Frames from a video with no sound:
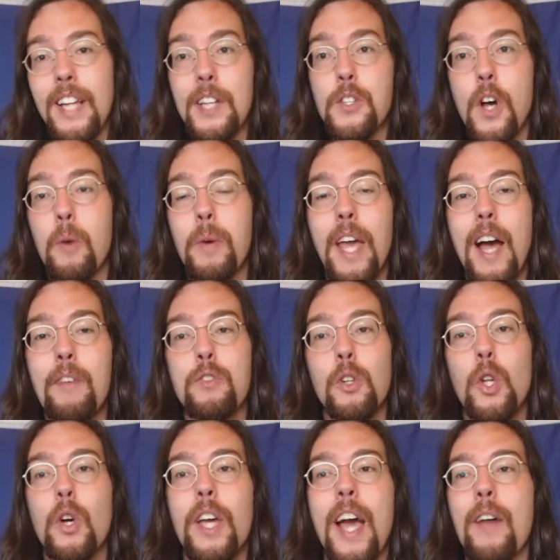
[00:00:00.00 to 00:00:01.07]
That's all we have
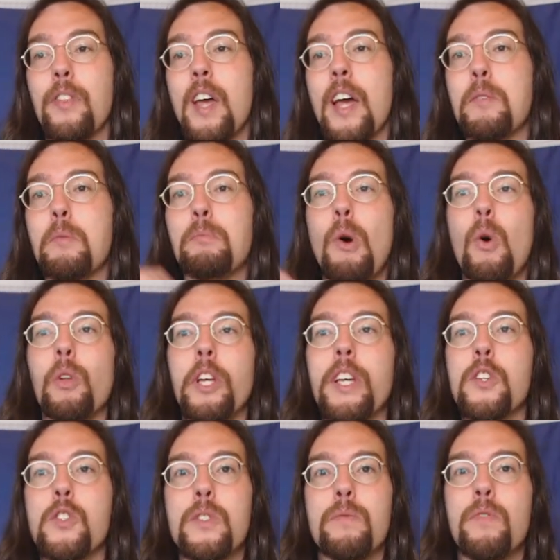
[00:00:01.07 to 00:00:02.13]
to look at. And, and
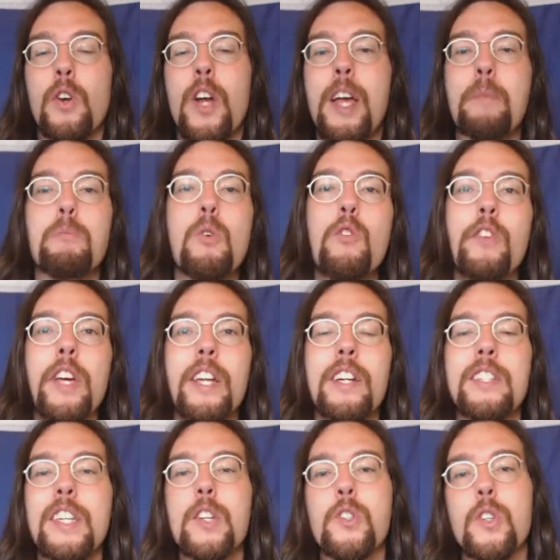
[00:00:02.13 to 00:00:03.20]
polling is for him moving
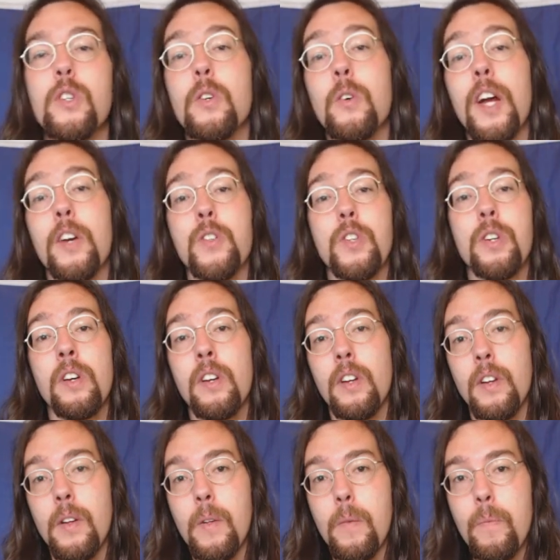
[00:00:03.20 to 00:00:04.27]
in a decent direction.
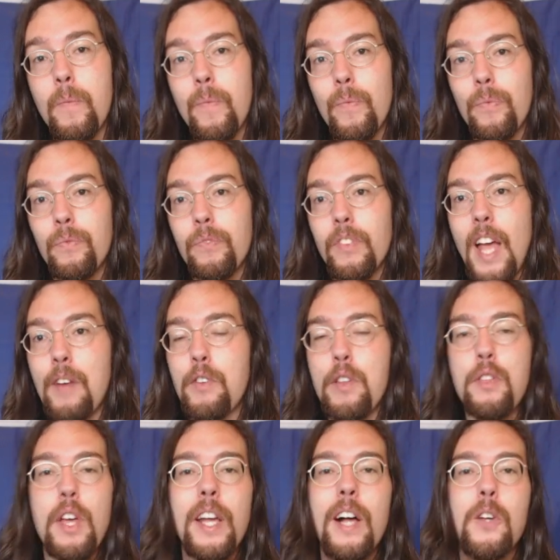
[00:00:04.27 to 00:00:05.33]

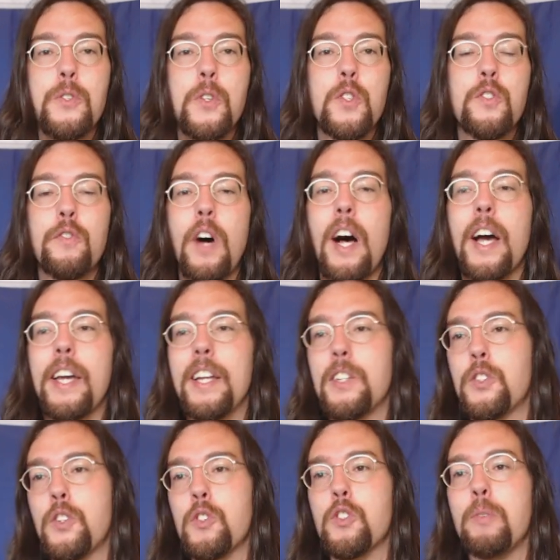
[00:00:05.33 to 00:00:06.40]
Everything else is fine.
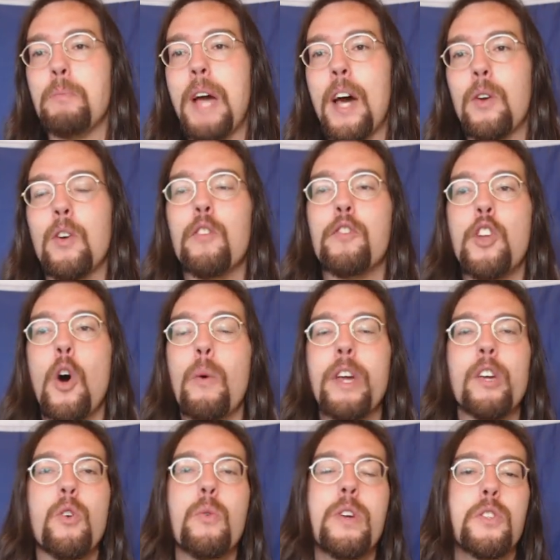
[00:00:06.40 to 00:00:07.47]
It's just a matter of
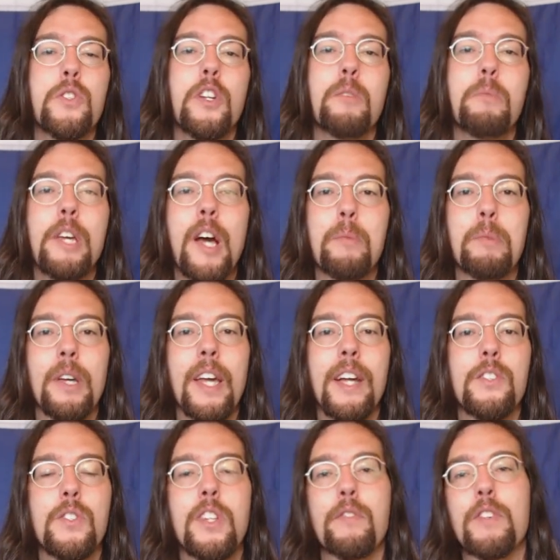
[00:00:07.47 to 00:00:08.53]
knowing who he's going to be up
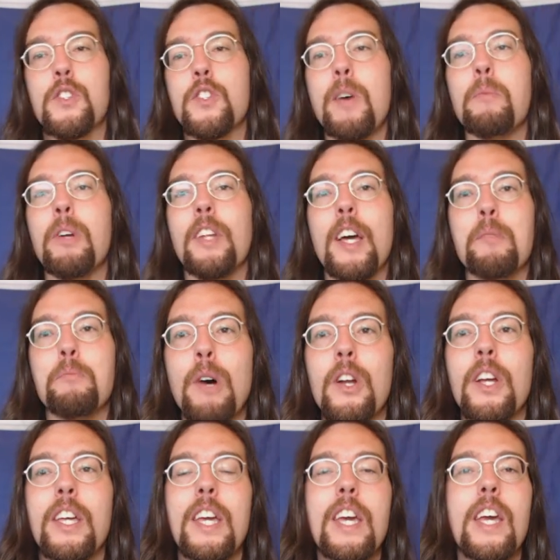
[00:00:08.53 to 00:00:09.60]
against. If it's someone
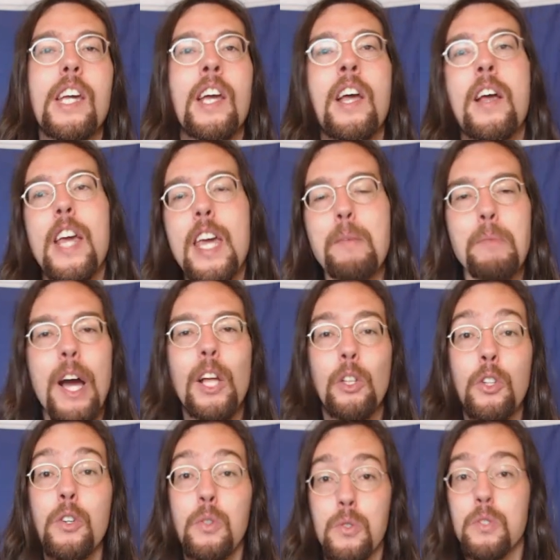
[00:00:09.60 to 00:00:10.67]
Buttigieg, he
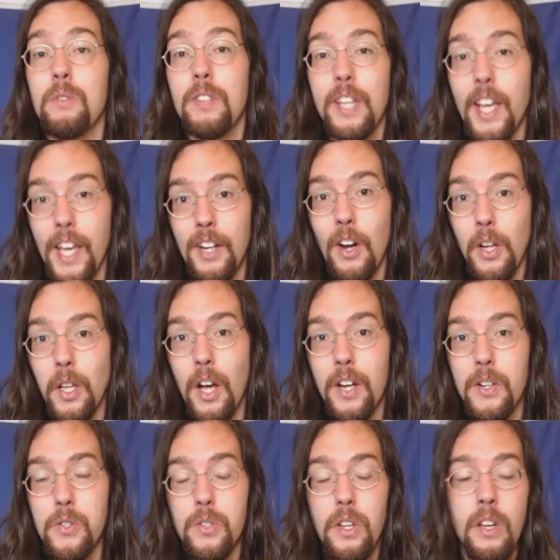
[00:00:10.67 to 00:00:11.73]
might lose, in all
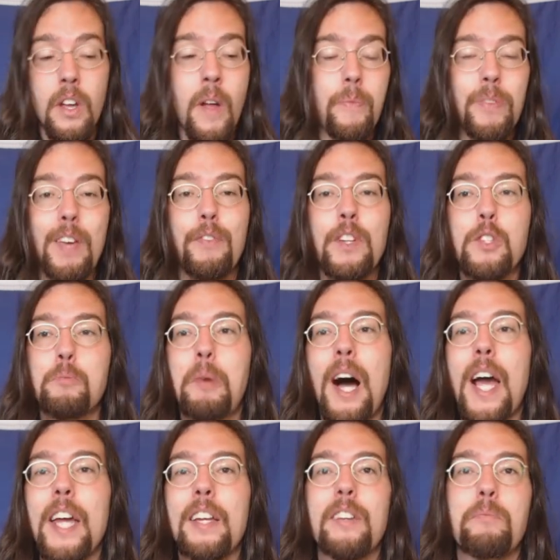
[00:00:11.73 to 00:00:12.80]
honesty. If it's
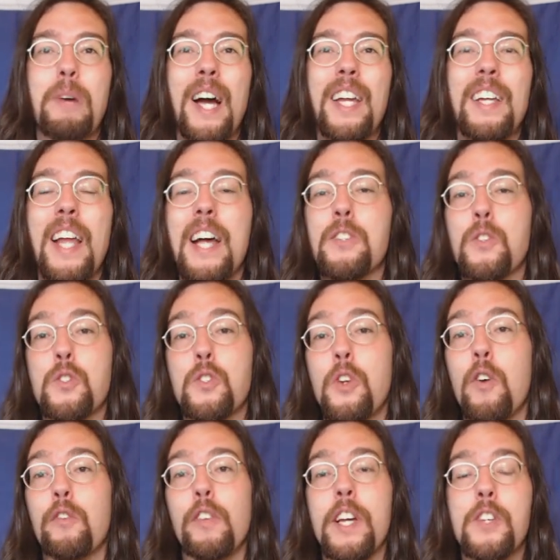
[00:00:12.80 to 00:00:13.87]
Biden, Biden has a
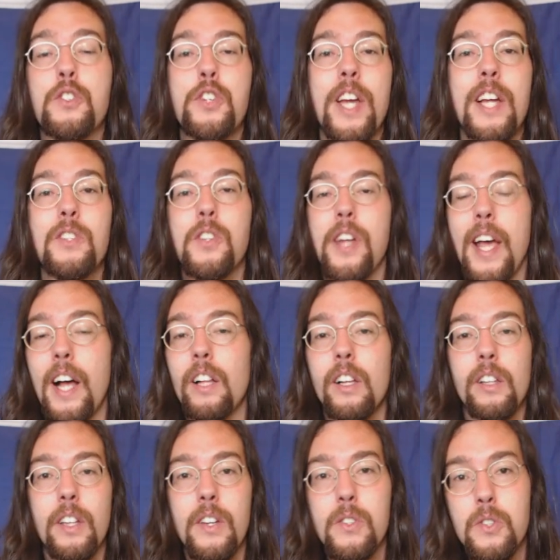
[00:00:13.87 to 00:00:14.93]
snowflake's chance in
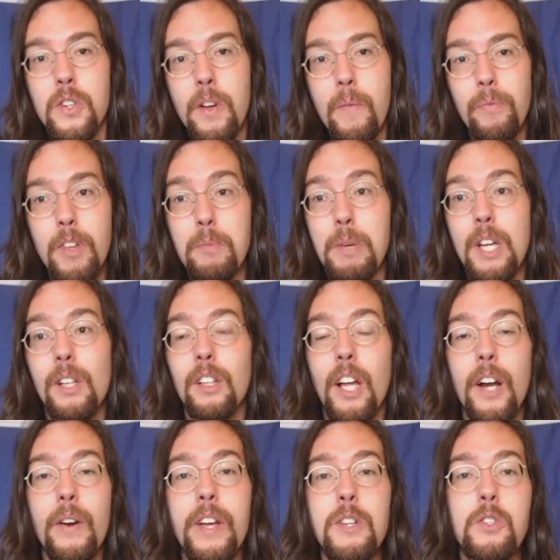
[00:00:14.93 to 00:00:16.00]
hell at least. It'd be
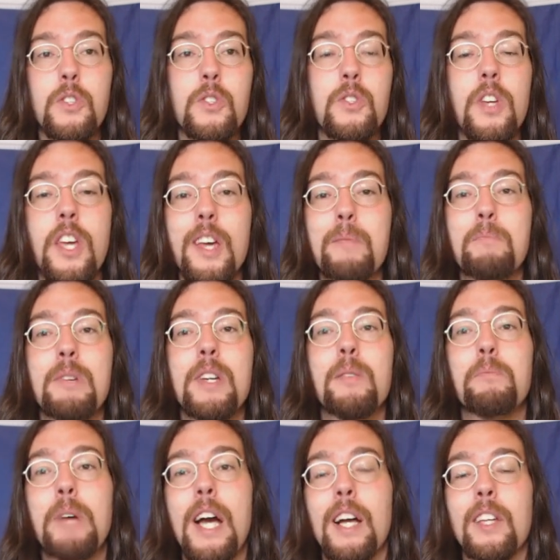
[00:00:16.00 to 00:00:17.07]
hilarious to see him
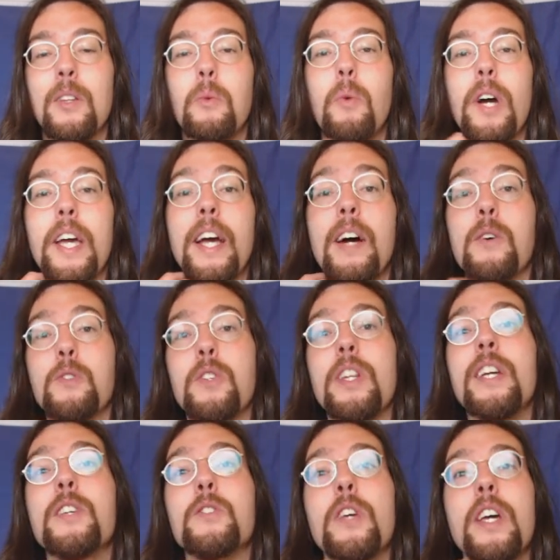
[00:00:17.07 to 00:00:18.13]
be back in the White House
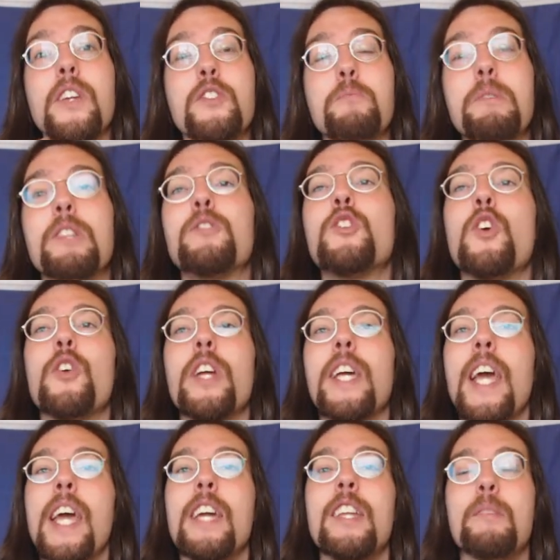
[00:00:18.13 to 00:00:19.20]
at his age. He'd be
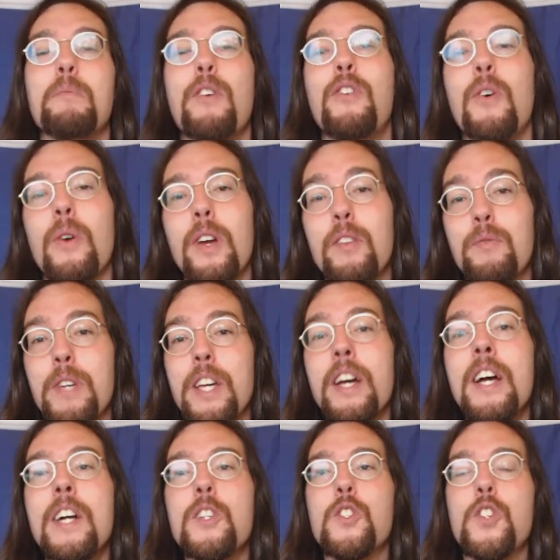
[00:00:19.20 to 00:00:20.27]
turning 80 before he'd
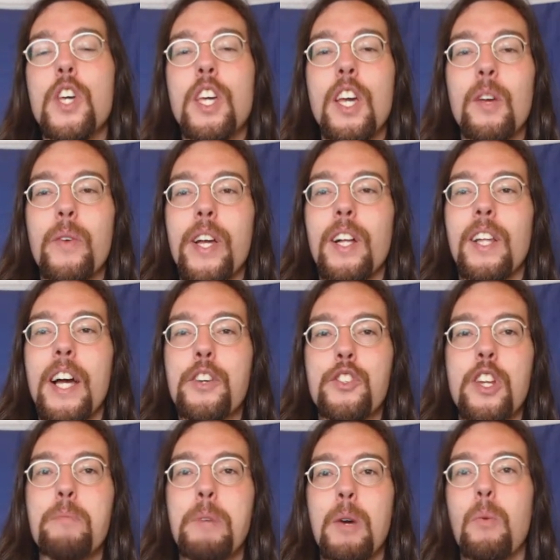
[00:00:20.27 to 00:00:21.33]
be seeking
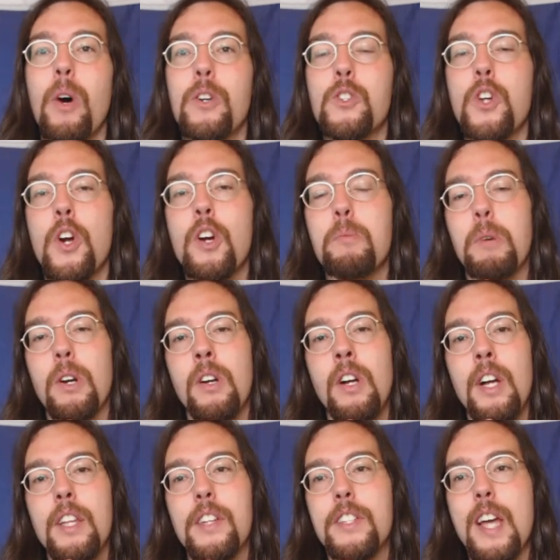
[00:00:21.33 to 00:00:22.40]
re-election. He'd be a one-termer.
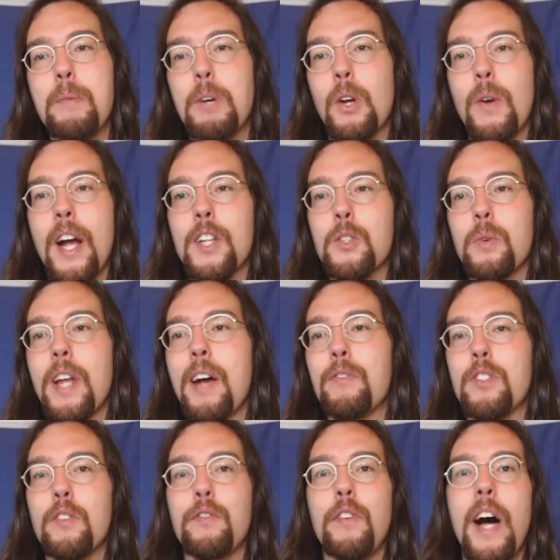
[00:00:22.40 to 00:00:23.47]
The Democrats would
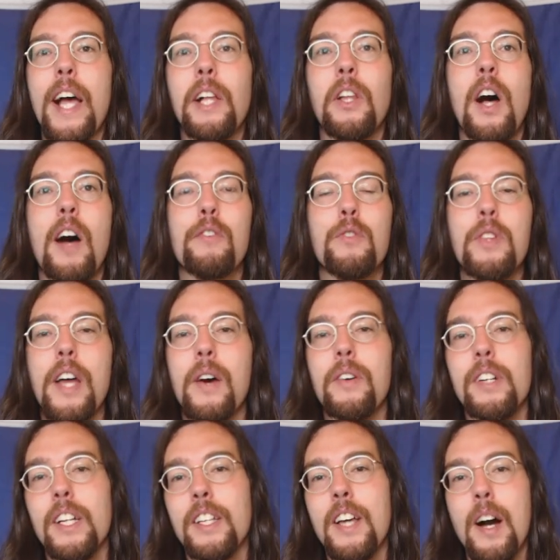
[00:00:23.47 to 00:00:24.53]
have to file off
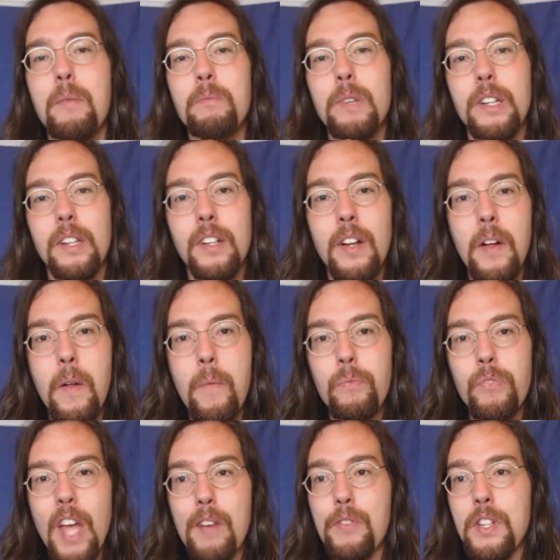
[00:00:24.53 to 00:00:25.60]
without an incumbent.
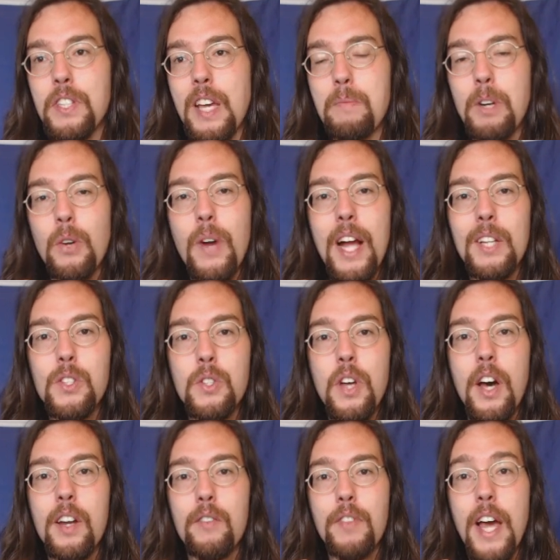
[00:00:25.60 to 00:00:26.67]
Have the Democrats
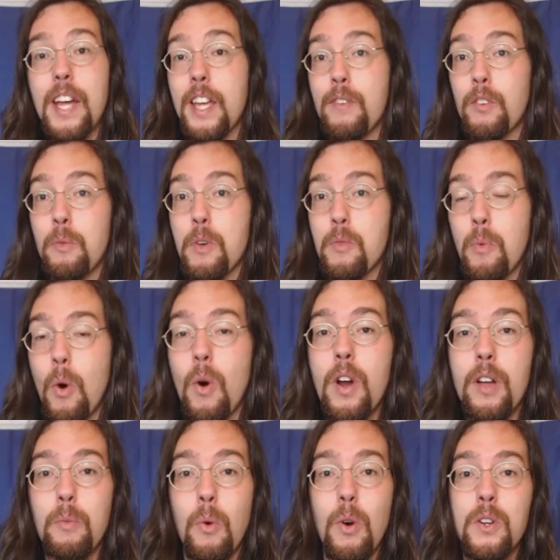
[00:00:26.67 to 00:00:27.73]
thought of that? Even with
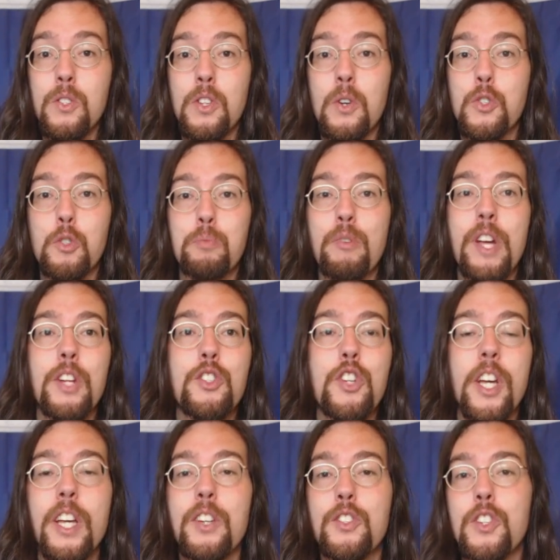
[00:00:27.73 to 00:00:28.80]
Warren. Warren's no spring
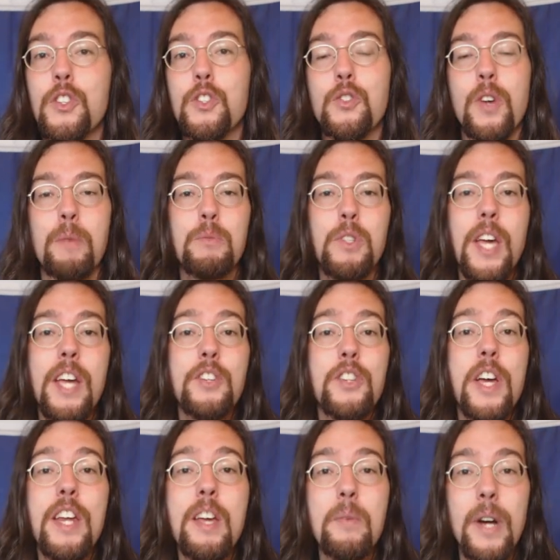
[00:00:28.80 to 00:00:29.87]
chicken. She's Trump's
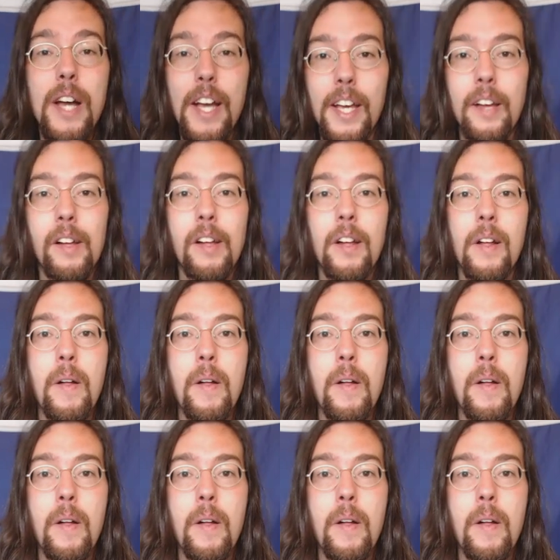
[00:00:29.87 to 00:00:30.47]
age anyway.